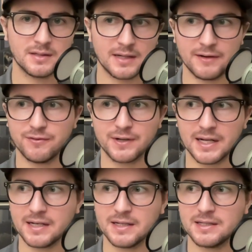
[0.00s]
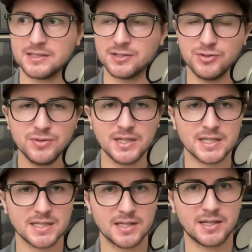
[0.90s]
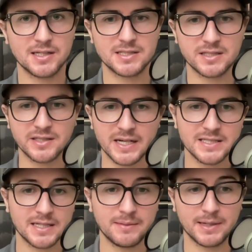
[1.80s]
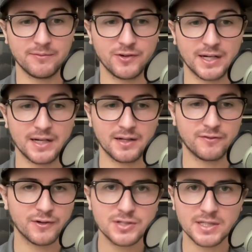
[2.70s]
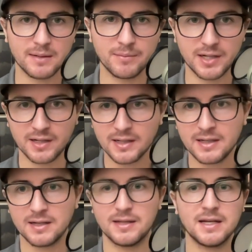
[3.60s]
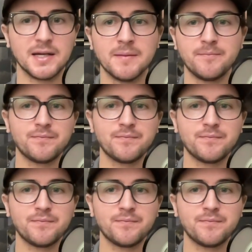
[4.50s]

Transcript: I forget, Nunez, I think, is his last name, and I'm forgetting the first name, but they